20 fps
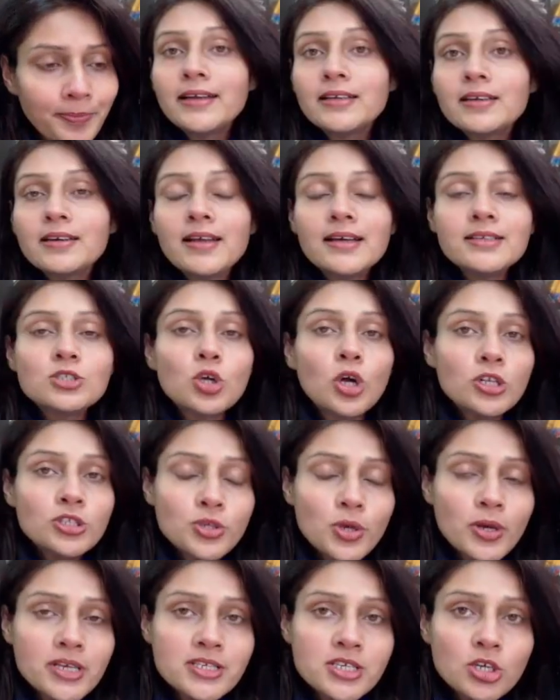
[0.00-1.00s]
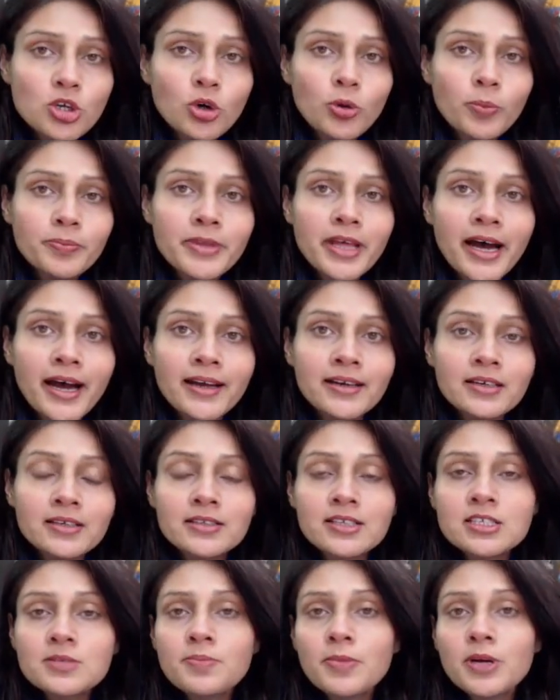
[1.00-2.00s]
And let's also assume
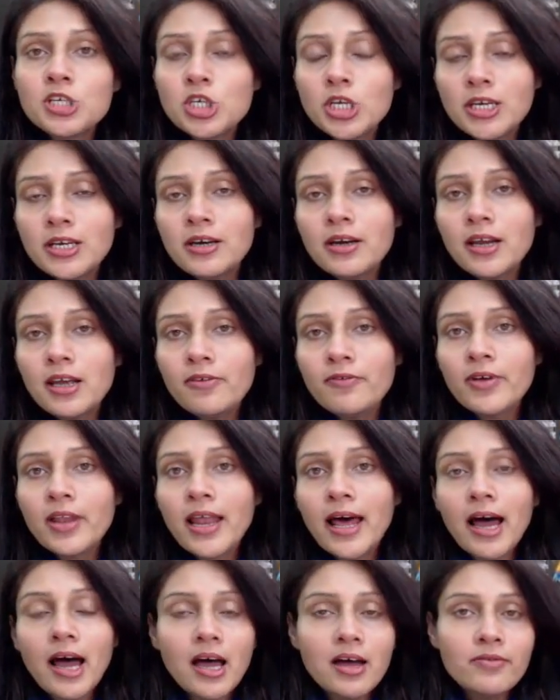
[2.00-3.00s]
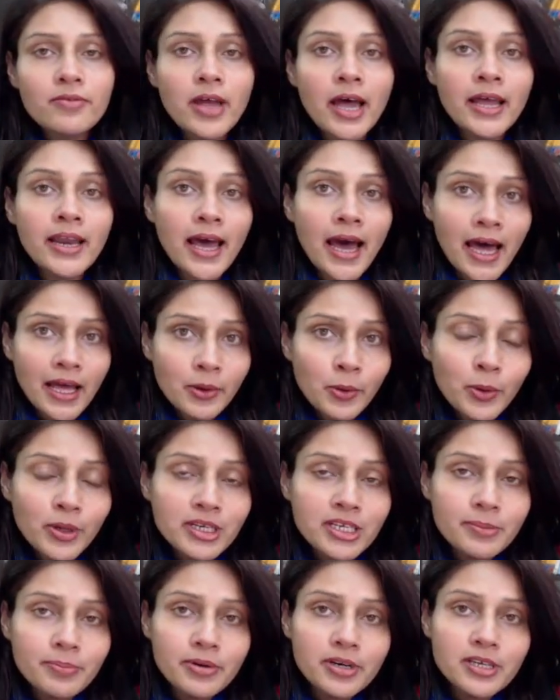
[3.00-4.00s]
that this machinery will have an
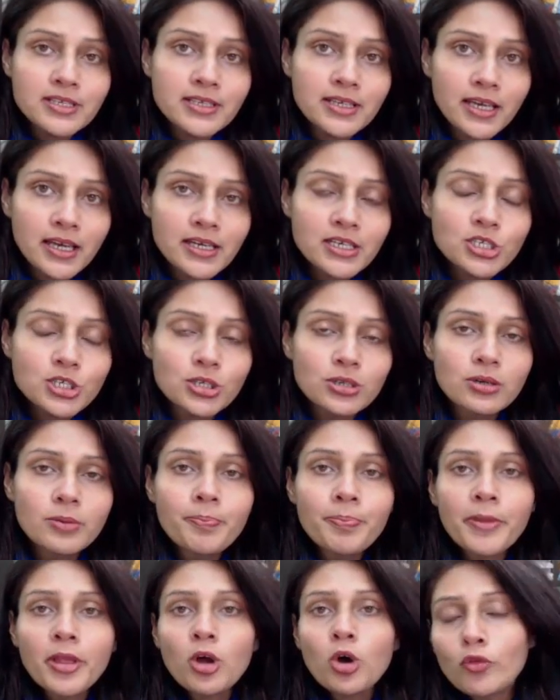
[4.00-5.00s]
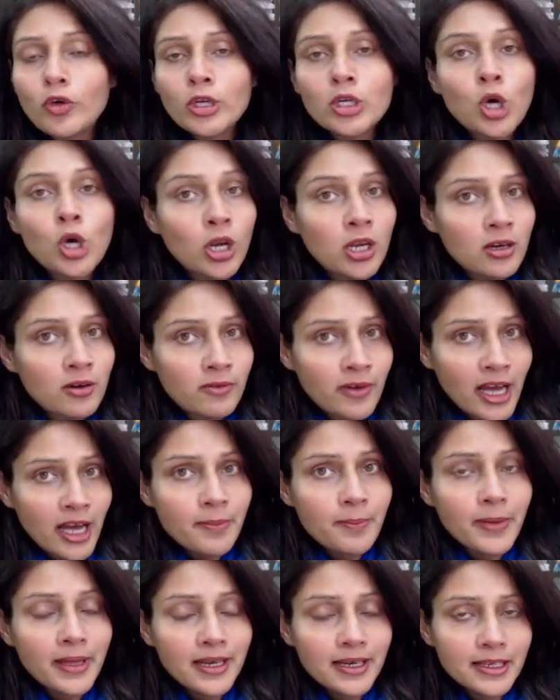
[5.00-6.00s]
annual depreciation of
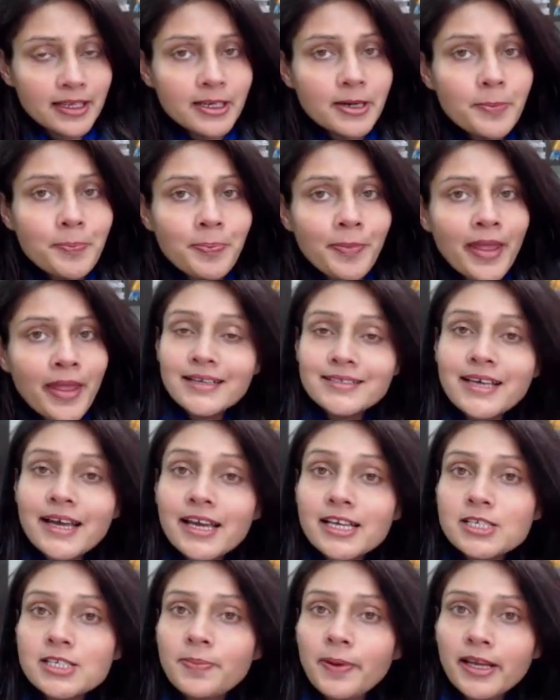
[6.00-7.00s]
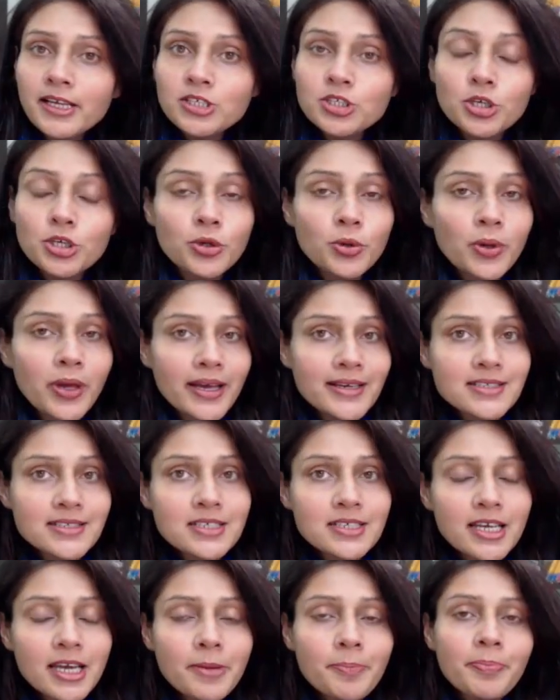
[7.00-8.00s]
$1 million. As I explained to you
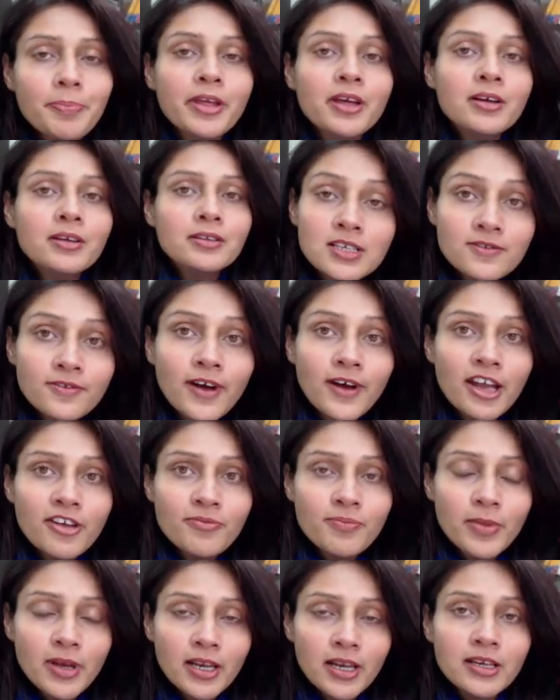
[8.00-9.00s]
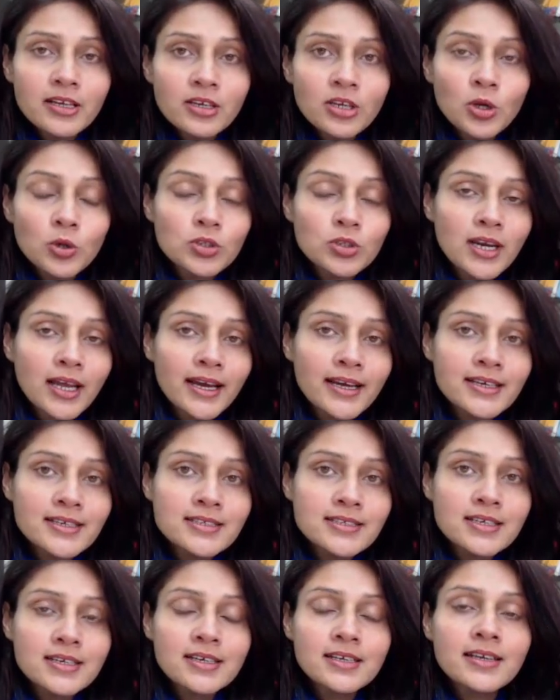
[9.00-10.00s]
yesterday, this $5 million
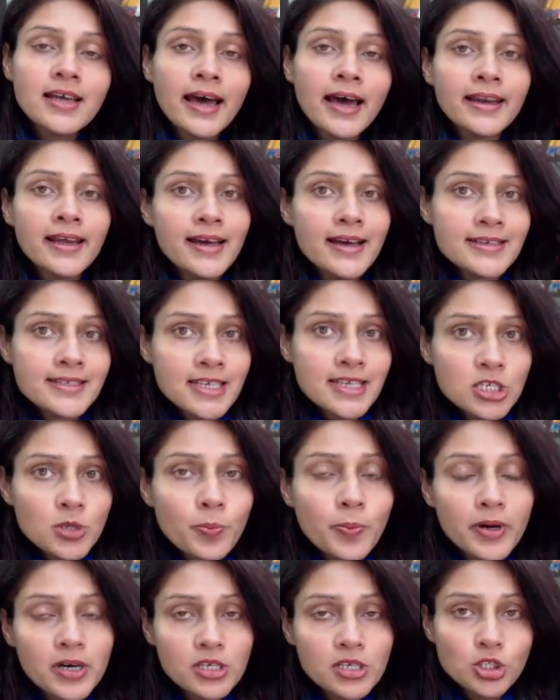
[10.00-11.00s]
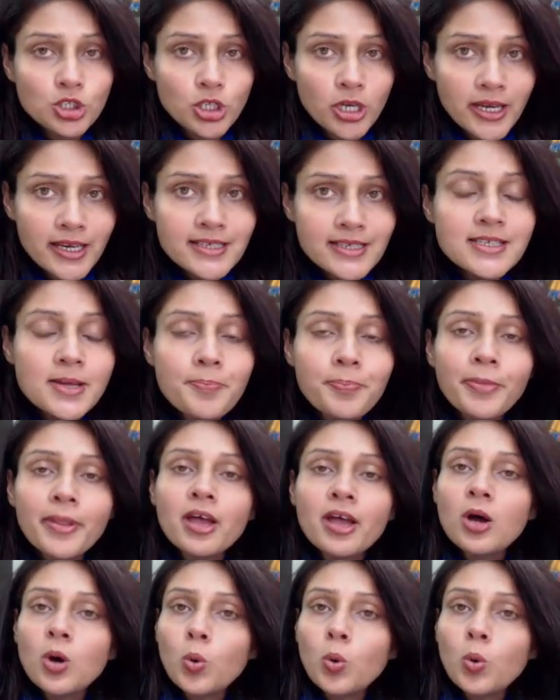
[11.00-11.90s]
utilized in an asset purchase